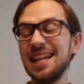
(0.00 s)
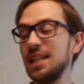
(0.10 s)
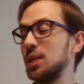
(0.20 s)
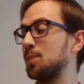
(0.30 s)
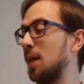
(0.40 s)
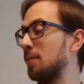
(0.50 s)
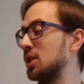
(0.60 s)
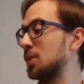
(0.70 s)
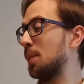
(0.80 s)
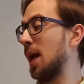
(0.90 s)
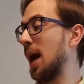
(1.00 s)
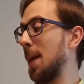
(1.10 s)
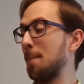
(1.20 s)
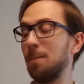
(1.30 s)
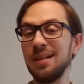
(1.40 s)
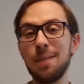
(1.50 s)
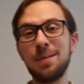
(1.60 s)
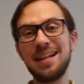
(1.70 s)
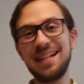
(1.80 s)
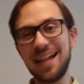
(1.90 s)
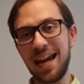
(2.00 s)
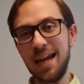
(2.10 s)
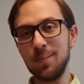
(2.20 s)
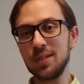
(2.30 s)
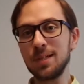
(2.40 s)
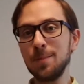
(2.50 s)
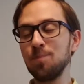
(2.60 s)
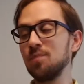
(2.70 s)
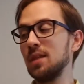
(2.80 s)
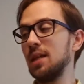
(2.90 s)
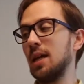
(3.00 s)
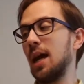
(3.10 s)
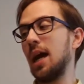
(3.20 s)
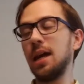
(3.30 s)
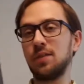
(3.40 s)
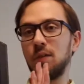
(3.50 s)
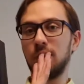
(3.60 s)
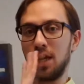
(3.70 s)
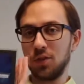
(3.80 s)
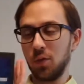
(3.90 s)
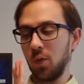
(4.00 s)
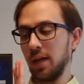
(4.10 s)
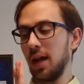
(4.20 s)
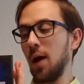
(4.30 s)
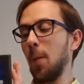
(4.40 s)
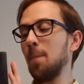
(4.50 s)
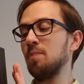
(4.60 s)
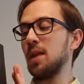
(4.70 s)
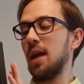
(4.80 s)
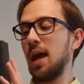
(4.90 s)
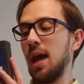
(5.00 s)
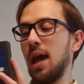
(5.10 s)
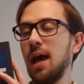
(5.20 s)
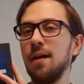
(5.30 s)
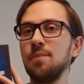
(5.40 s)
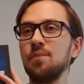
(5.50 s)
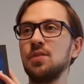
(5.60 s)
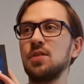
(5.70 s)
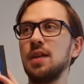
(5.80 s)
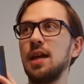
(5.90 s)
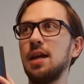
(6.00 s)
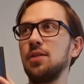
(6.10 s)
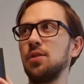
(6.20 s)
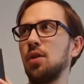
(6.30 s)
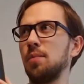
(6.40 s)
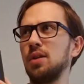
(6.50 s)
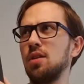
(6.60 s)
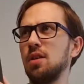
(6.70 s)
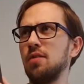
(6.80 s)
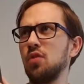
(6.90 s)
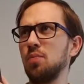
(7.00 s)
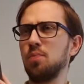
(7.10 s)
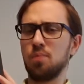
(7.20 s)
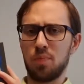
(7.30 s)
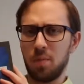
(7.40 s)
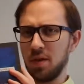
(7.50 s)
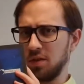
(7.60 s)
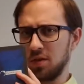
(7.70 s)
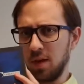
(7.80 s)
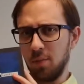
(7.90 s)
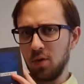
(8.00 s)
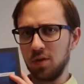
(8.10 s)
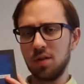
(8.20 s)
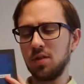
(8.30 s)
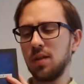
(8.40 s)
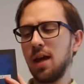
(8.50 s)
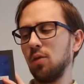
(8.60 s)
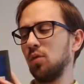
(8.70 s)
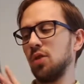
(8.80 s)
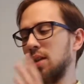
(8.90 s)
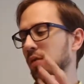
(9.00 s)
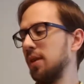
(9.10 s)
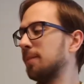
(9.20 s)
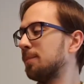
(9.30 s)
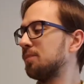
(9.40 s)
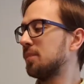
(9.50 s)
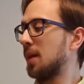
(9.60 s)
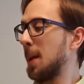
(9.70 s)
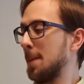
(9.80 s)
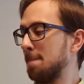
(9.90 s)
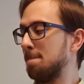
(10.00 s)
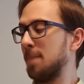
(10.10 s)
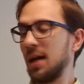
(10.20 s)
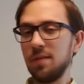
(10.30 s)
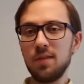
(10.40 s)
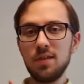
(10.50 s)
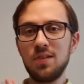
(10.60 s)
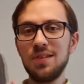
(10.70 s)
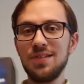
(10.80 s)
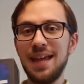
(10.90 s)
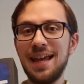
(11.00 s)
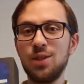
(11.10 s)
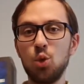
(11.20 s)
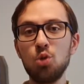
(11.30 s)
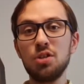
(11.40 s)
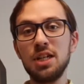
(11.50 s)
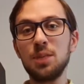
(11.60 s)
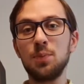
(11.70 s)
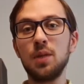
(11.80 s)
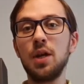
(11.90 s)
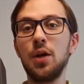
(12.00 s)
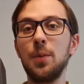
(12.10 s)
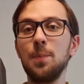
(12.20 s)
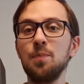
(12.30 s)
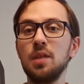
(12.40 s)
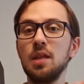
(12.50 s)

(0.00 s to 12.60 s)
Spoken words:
It's published by Plepic Games. It's on Kickstarter right now and it's going to be delivered probably in December as I understand, or January. But this is a 2 to 6 player